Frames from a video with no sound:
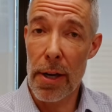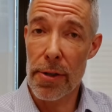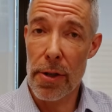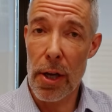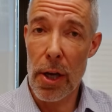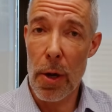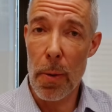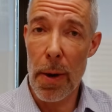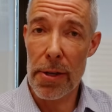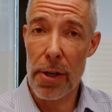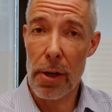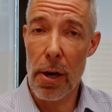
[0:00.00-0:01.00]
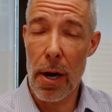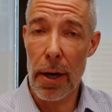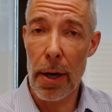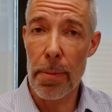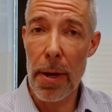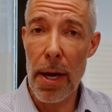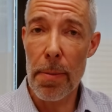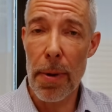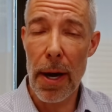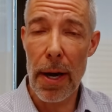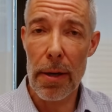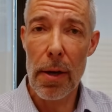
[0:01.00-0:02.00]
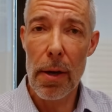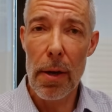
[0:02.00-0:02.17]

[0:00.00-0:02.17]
as the U.S. economy, but